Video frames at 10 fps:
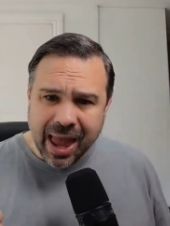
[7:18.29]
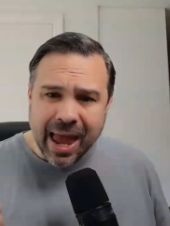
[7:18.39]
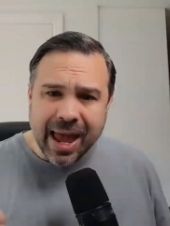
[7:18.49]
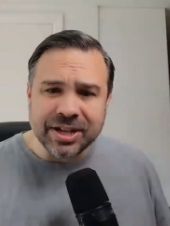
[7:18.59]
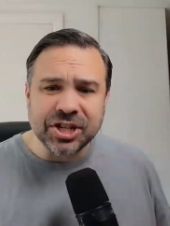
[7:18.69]

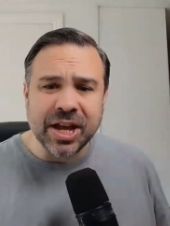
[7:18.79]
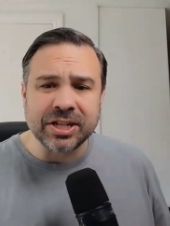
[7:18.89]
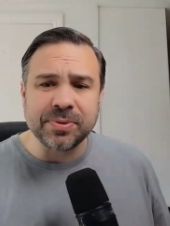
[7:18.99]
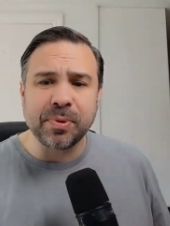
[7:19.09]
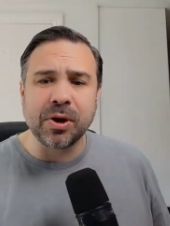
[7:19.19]

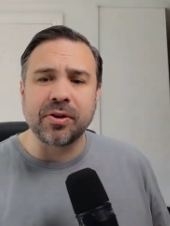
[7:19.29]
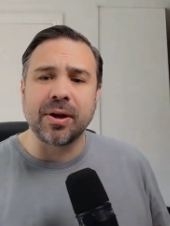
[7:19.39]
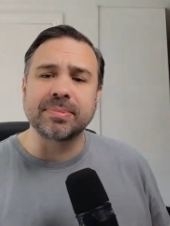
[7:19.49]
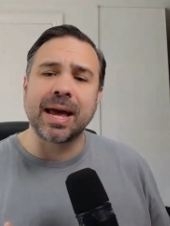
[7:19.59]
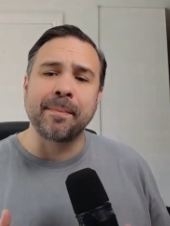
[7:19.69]
Education
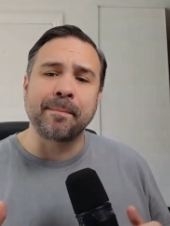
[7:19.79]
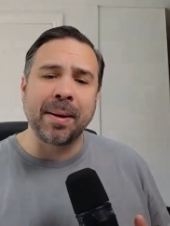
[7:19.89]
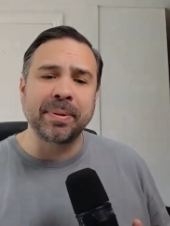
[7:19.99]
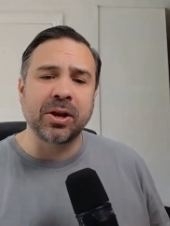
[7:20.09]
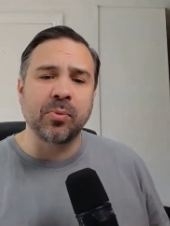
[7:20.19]
programs and
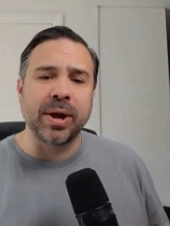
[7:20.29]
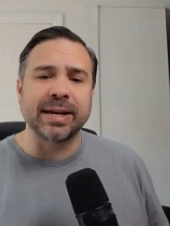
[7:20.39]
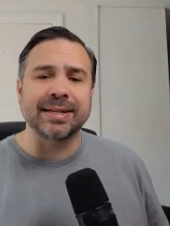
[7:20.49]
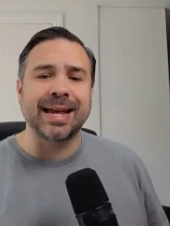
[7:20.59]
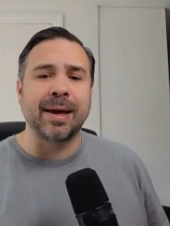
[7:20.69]
public
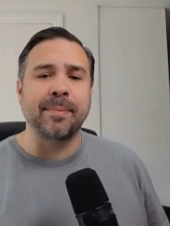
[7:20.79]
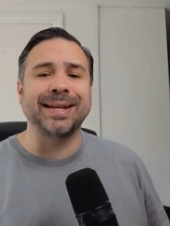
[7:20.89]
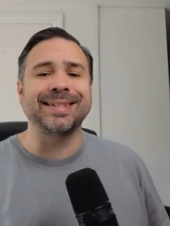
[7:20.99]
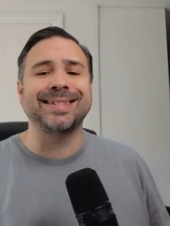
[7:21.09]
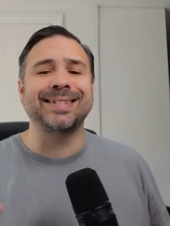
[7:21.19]
awareness
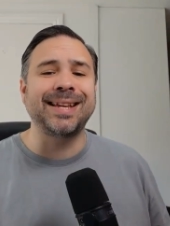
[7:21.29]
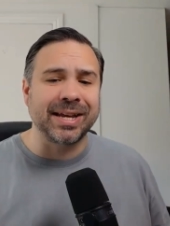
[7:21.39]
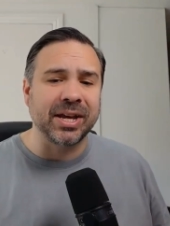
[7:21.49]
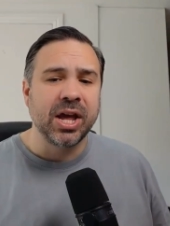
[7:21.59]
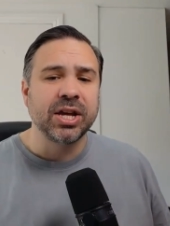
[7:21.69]
campaigns
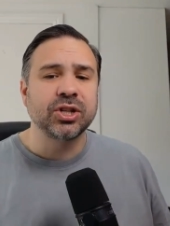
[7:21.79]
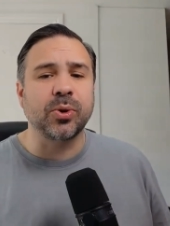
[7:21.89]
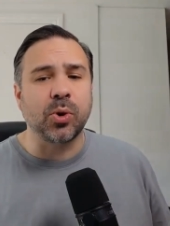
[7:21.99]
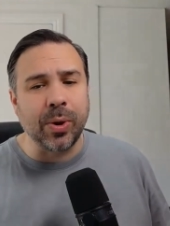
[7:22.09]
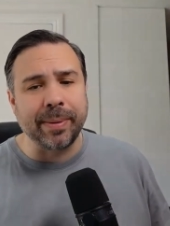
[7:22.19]
seek to
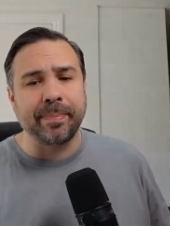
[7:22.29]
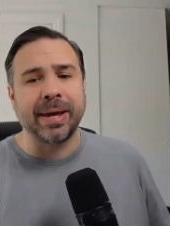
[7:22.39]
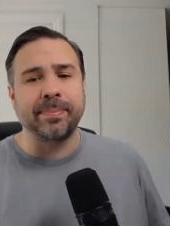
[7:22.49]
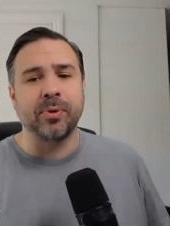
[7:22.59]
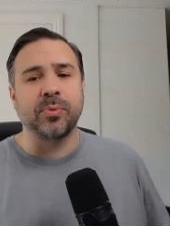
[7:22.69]
equip
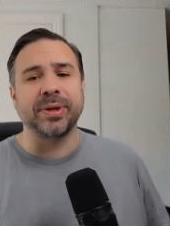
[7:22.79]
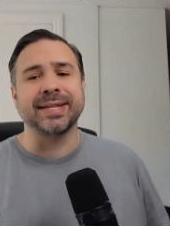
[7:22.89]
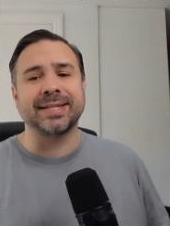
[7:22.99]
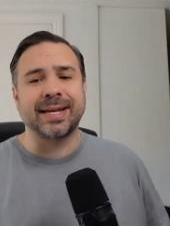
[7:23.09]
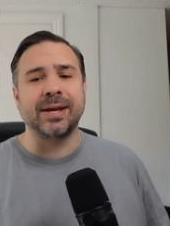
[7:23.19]
people with the
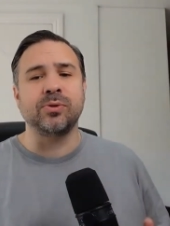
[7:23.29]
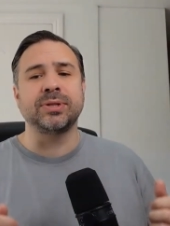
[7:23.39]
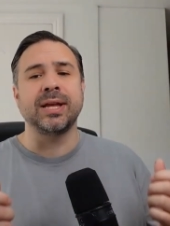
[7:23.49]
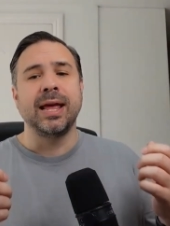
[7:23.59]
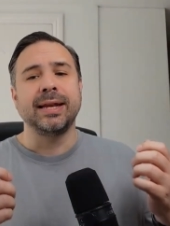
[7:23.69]

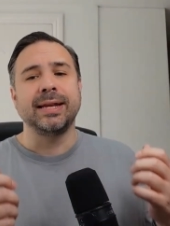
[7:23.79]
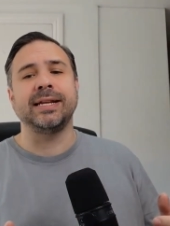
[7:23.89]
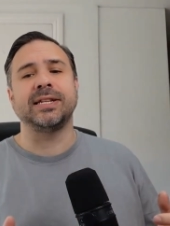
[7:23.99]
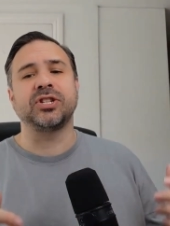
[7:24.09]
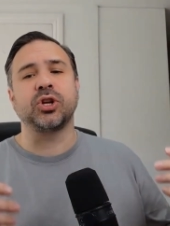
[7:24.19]
skills
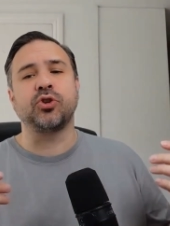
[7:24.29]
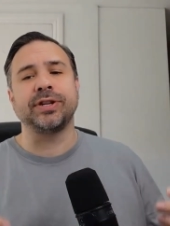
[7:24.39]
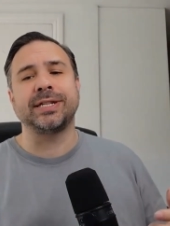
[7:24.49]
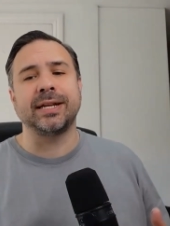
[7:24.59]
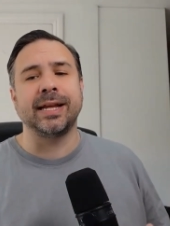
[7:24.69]
needed to
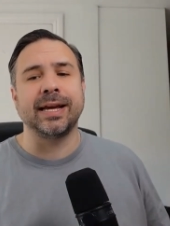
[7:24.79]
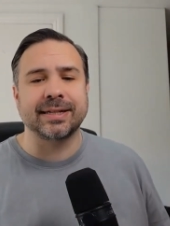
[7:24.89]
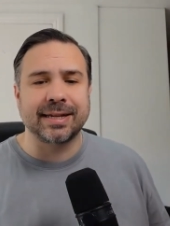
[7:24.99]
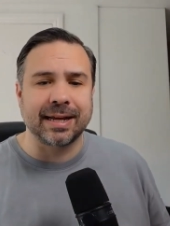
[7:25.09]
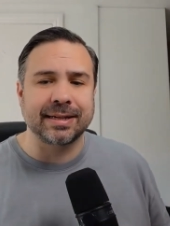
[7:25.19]
critically
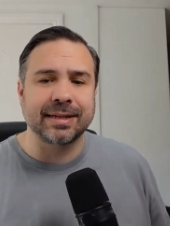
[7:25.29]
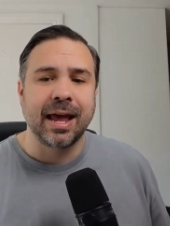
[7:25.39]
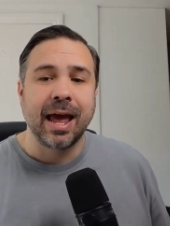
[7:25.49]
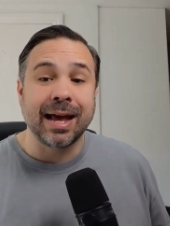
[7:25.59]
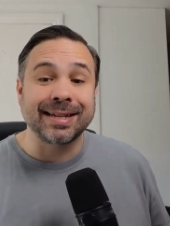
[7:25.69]
assess,
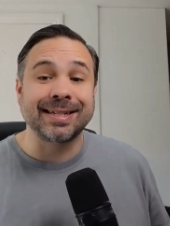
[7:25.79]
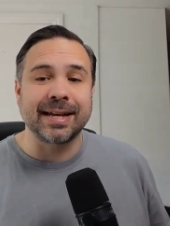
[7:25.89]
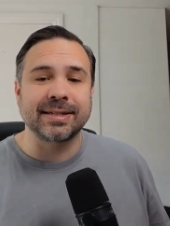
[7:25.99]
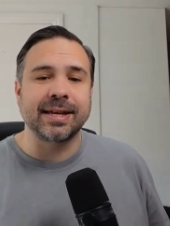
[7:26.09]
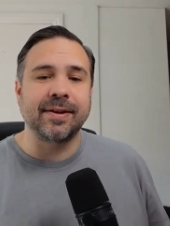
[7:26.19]

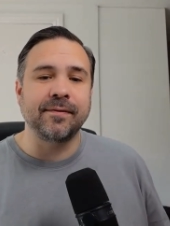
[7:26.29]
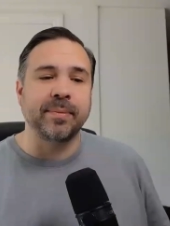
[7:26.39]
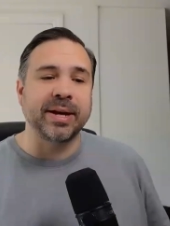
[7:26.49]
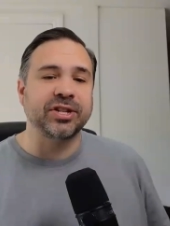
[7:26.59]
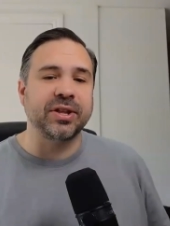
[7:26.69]
assess the
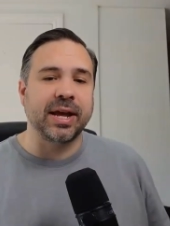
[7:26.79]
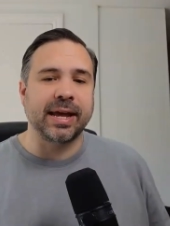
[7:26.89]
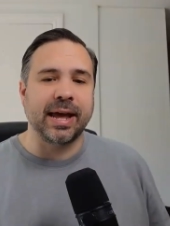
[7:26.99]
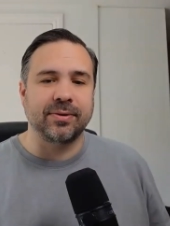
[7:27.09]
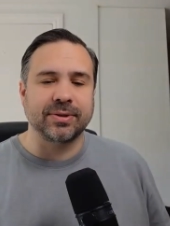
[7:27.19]
information they
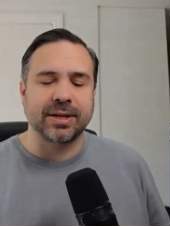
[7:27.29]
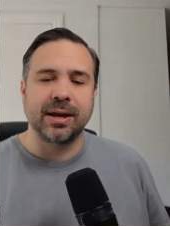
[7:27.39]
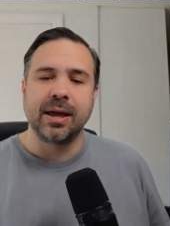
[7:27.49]
encounter.